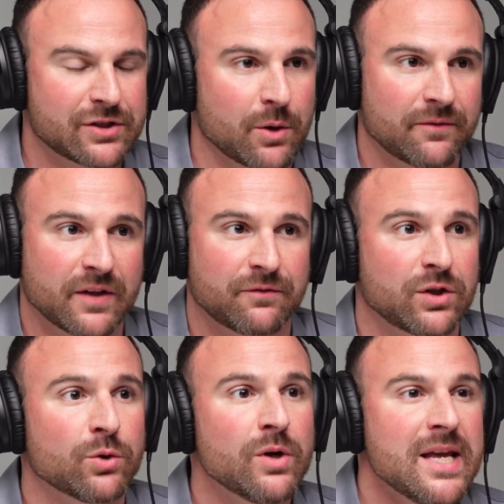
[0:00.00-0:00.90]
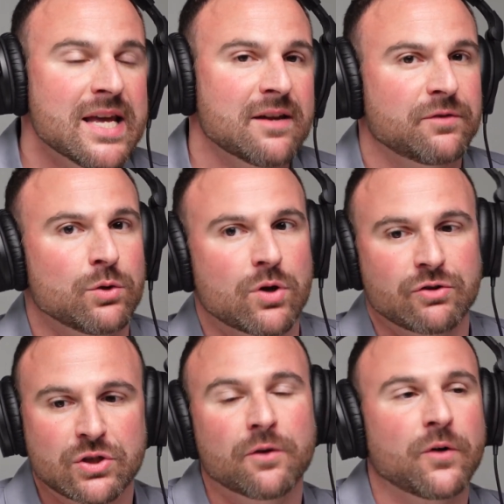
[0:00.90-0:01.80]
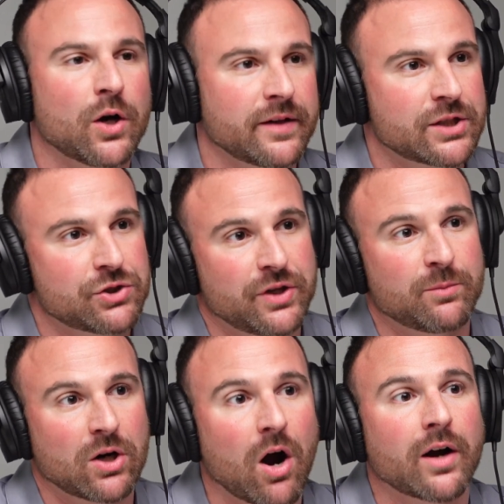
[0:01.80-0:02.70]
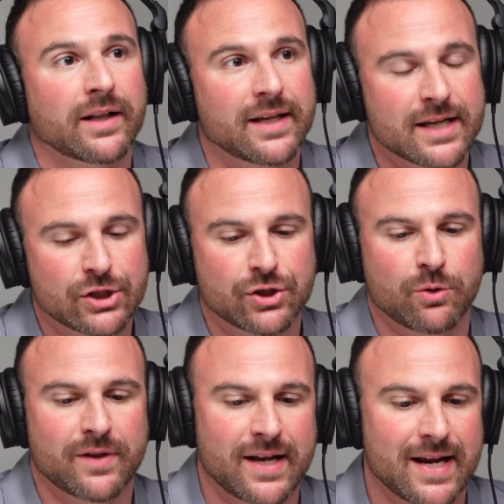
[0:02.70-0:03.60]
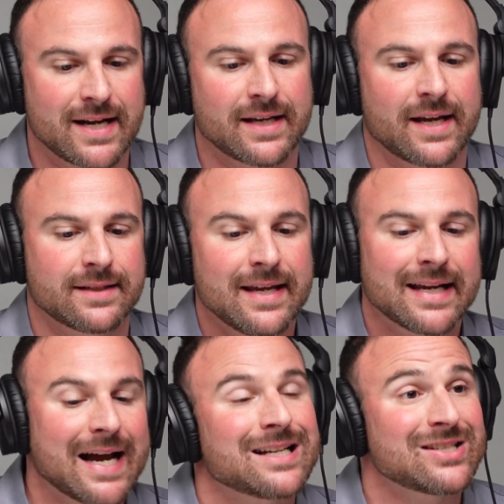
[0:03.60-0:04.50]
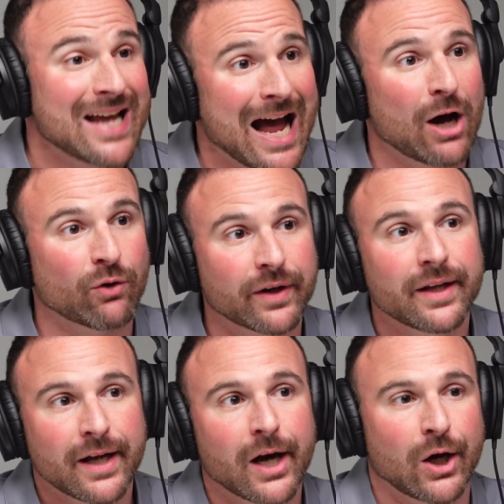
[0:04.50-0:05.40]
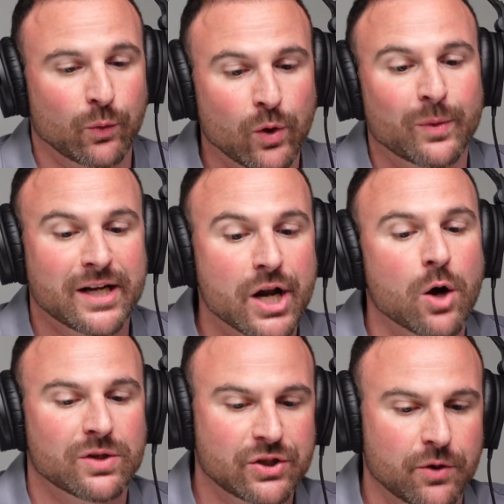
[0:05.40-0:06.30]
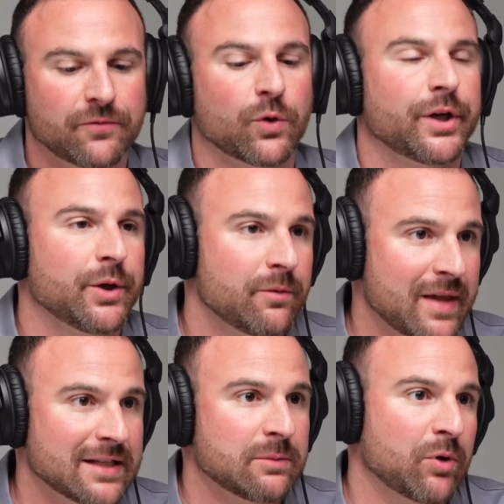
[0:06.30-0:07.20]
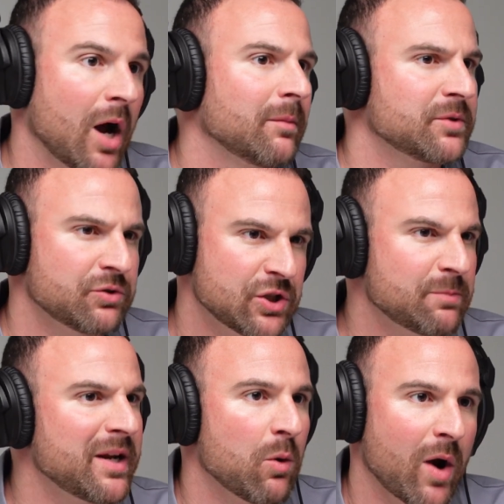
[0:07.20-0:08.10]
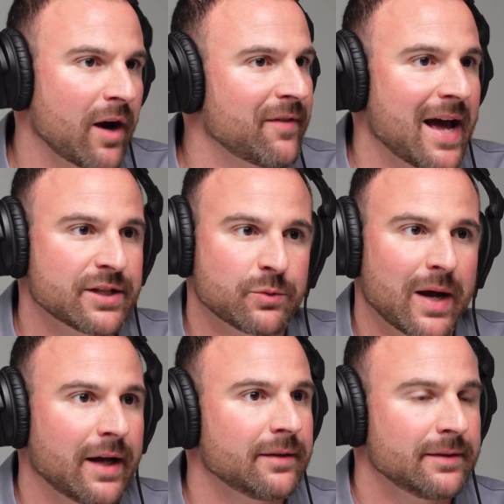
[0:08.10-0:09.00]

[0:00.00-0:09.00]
So if you go so far to the extreme regarding the issue that it cuts down on what we know is good for you, that's a problem. So just be aware of that as well.